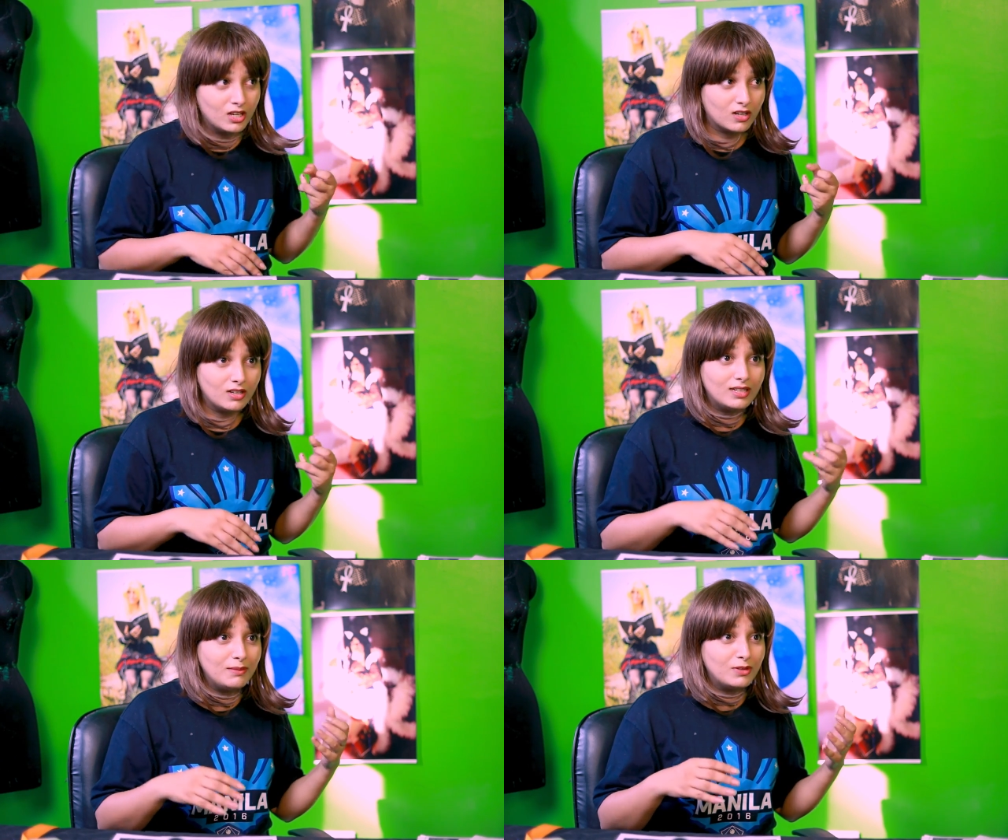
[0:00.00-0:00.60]

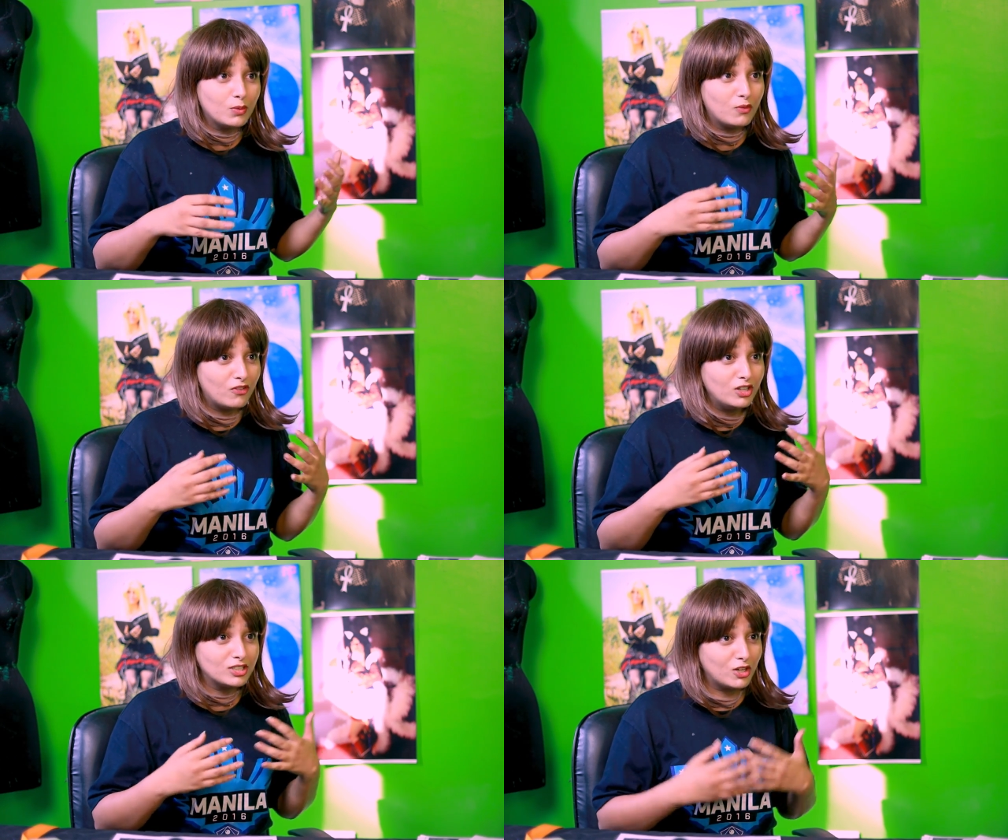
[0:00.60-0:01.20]
Goddamn, the
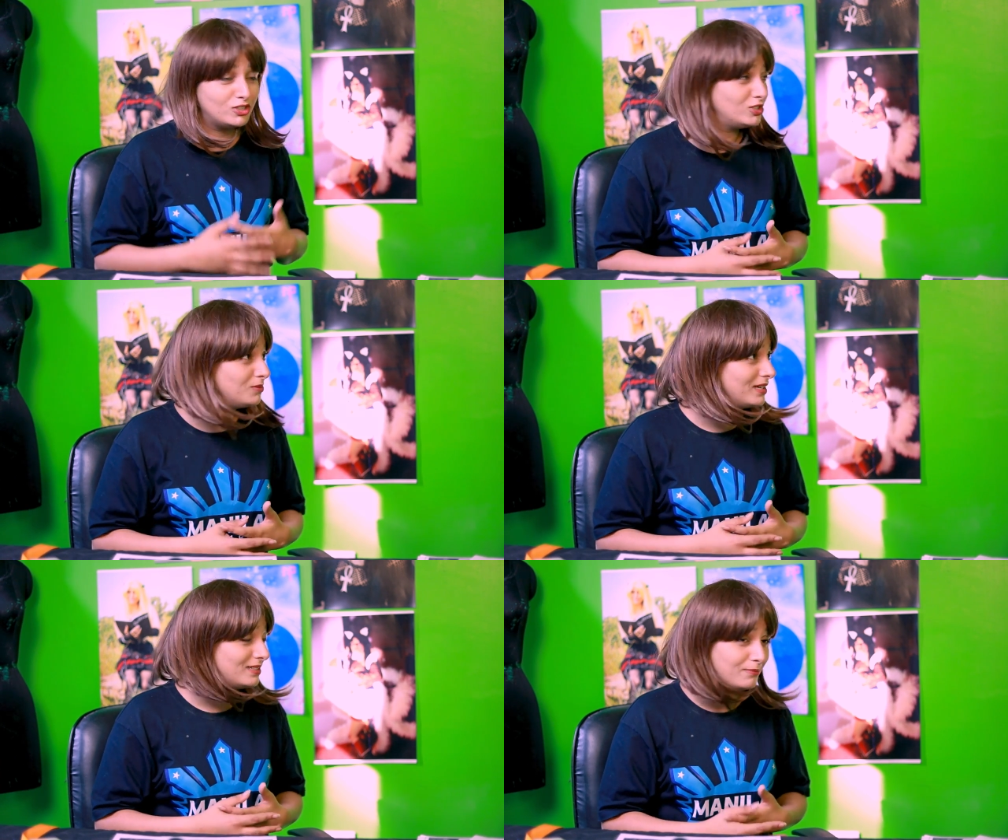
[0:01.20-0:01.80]
first
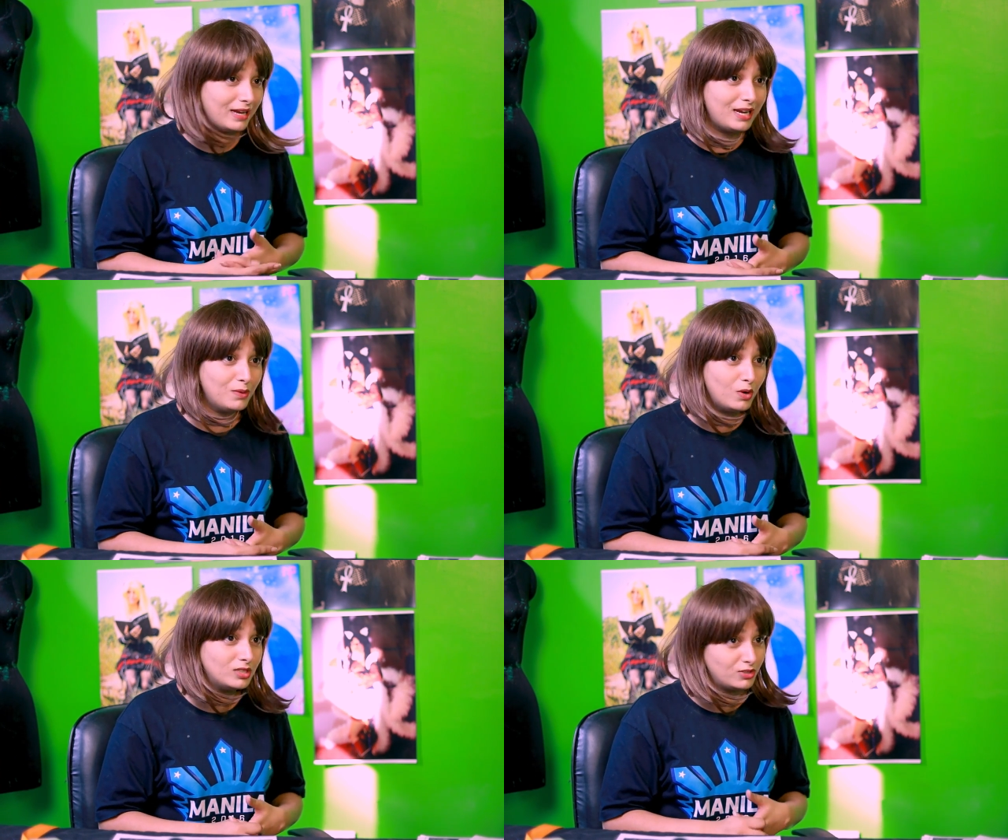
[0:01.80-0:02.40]
costume I made
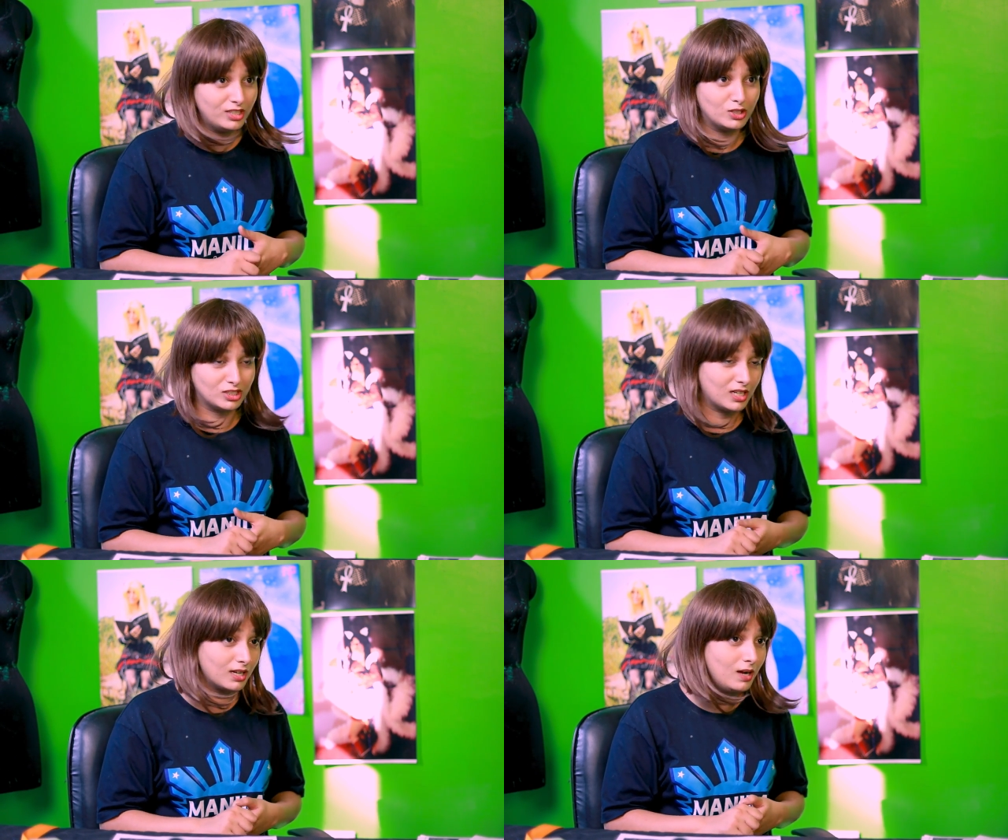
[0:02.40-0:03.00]
was Rin
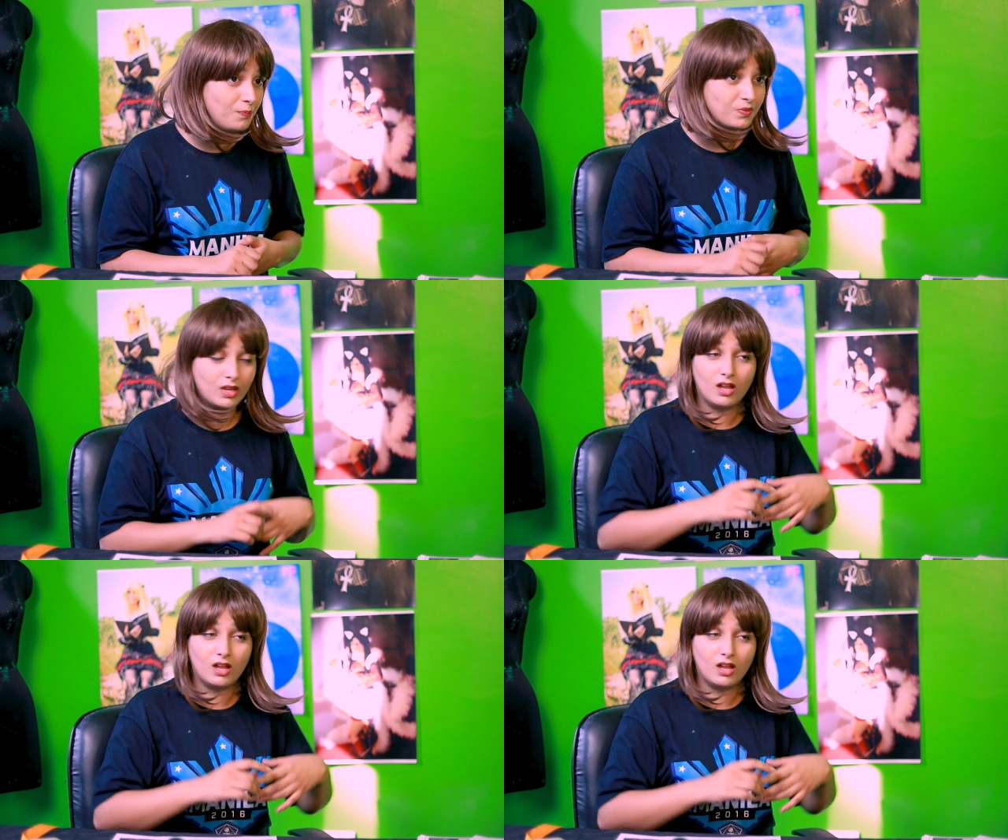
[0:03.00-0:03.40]
Tosaka.